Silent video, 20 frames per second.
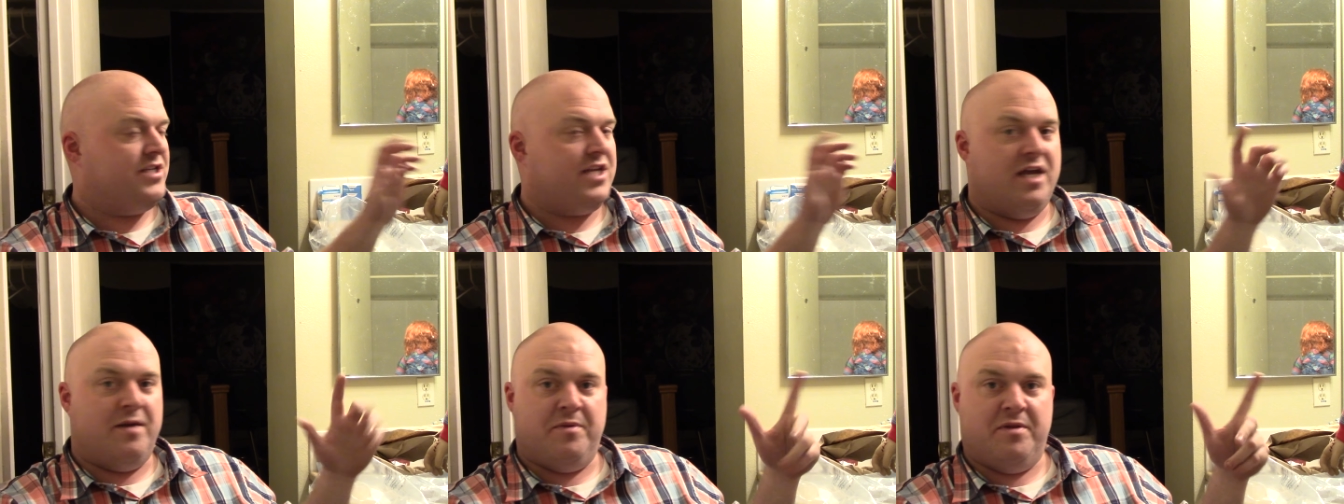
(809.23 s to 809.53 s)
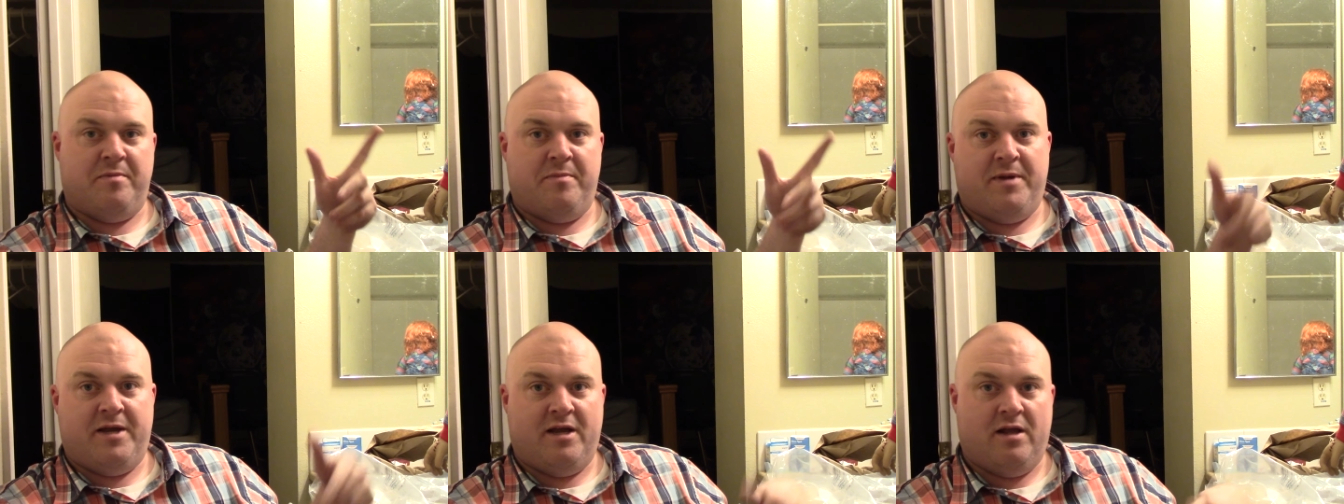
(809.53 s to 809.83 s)
came in the
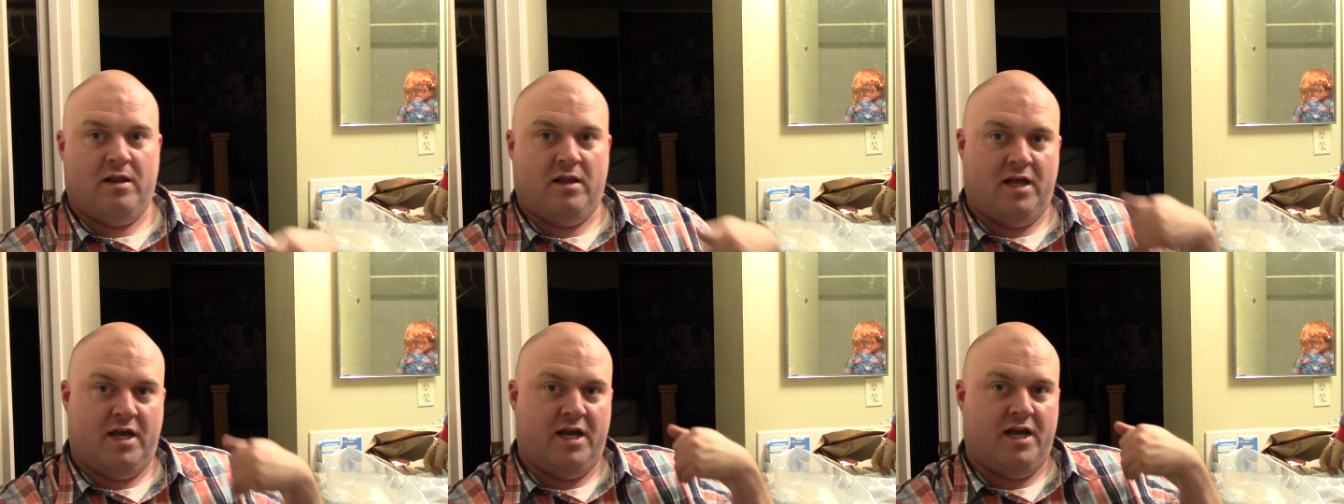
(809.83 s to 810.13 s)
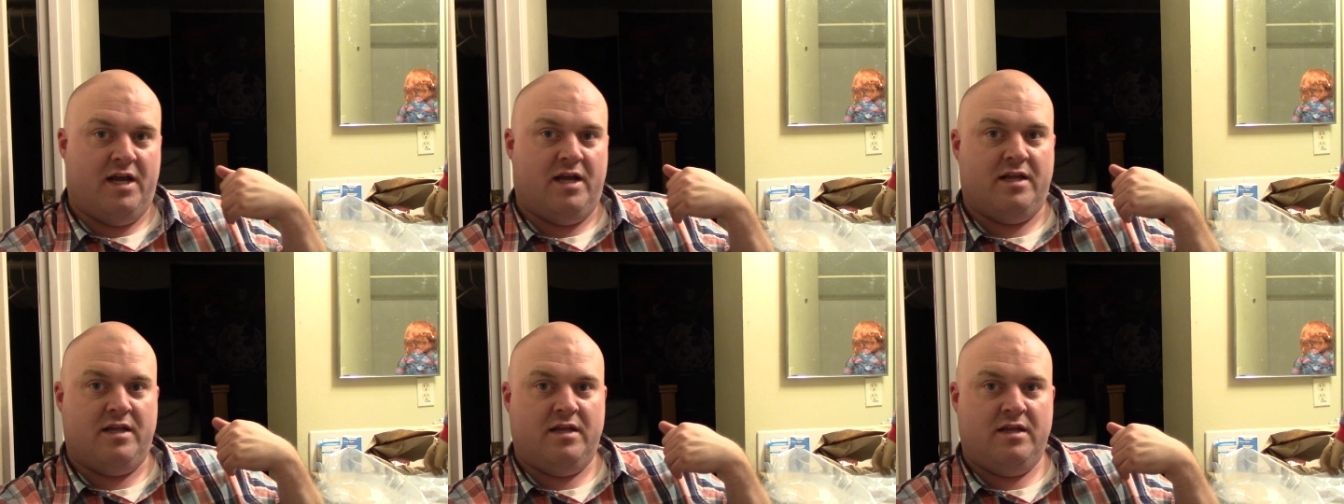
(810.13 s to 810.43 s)

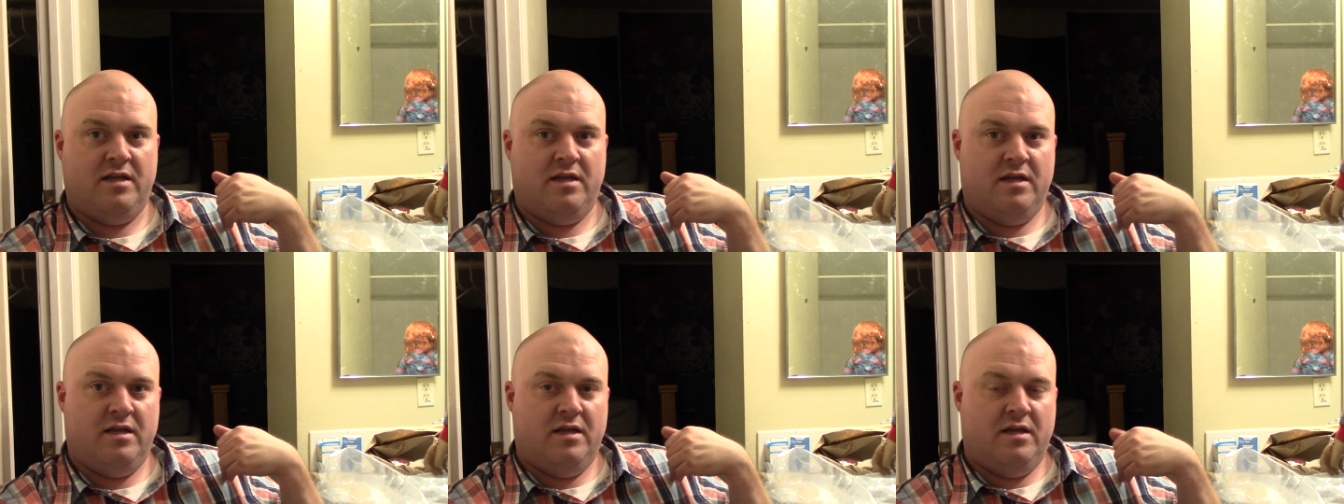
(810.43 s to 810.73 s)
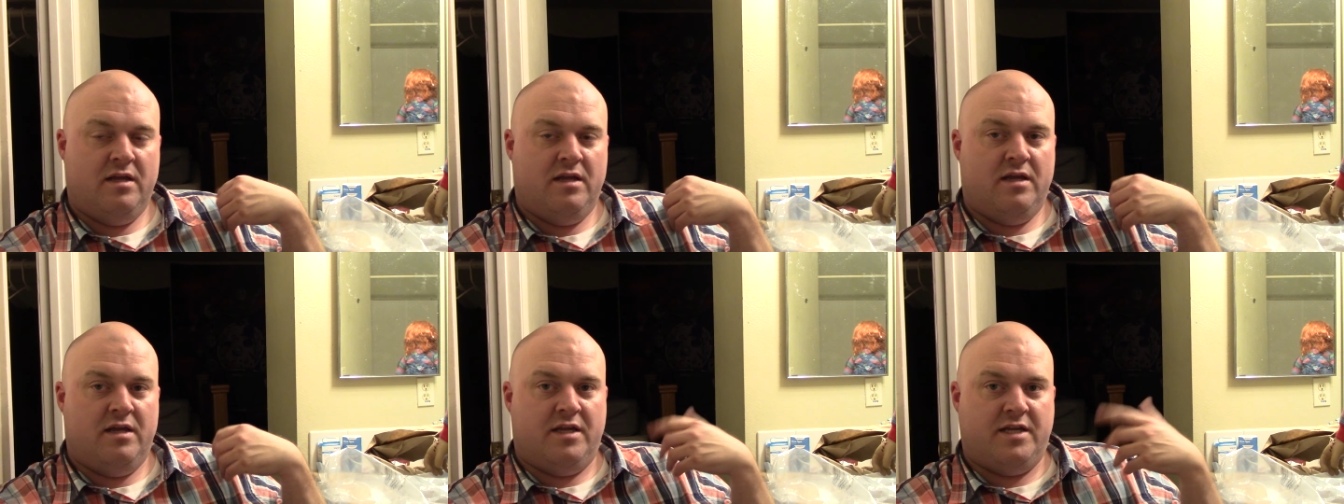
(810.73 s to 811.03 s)
mail
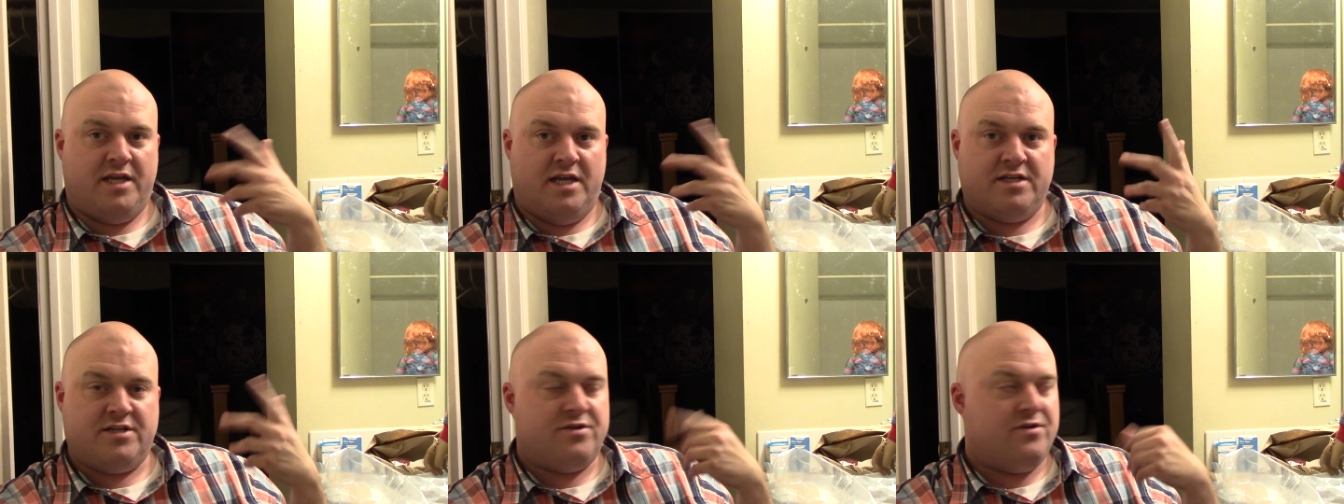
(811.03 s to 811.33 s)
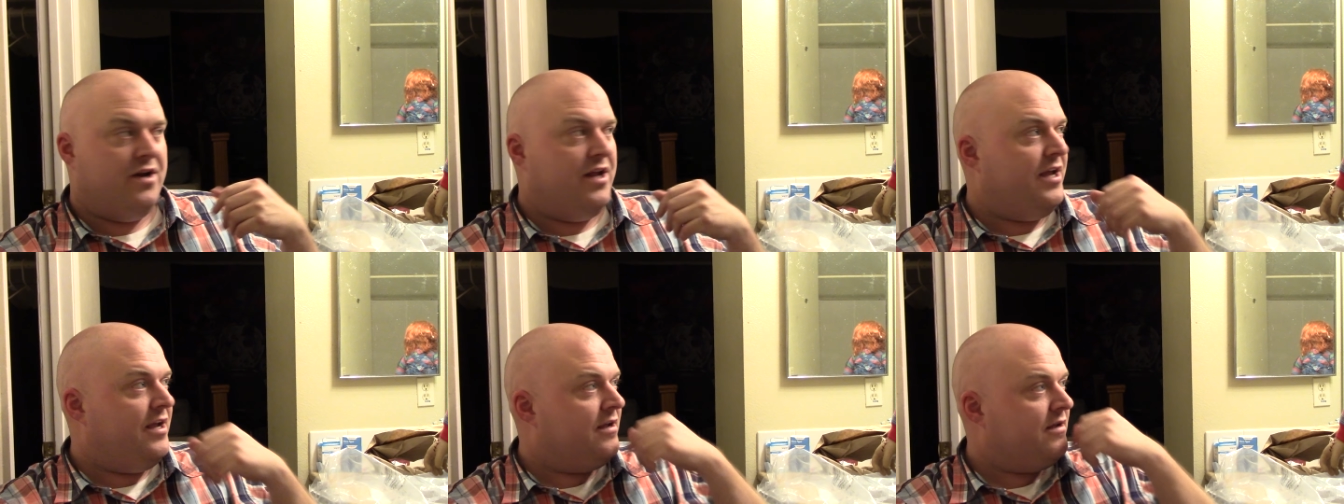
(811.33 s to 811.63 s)

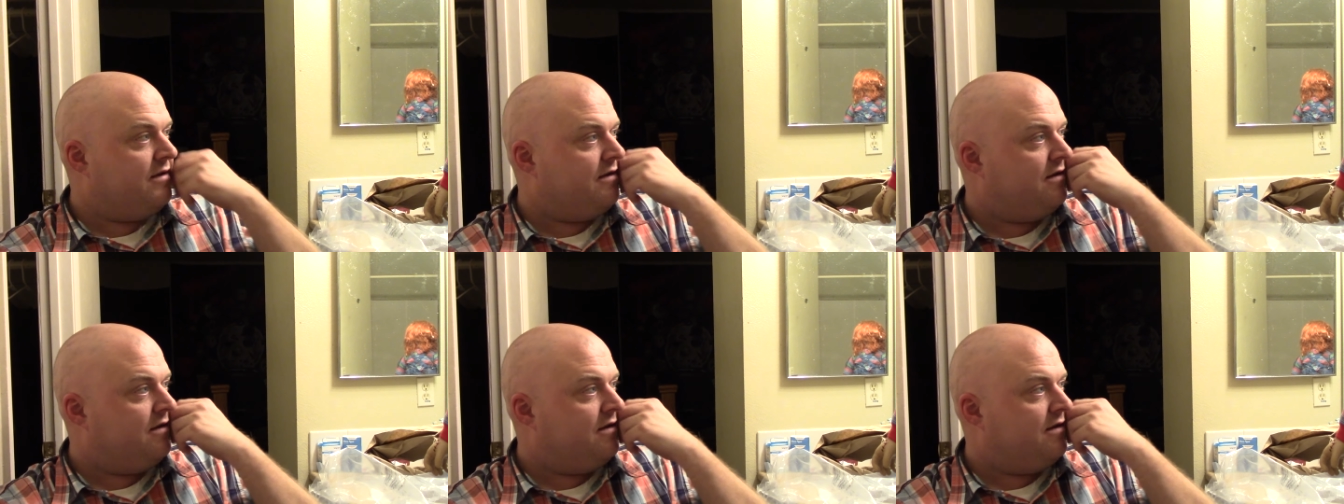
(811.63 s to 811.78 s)
yesterday.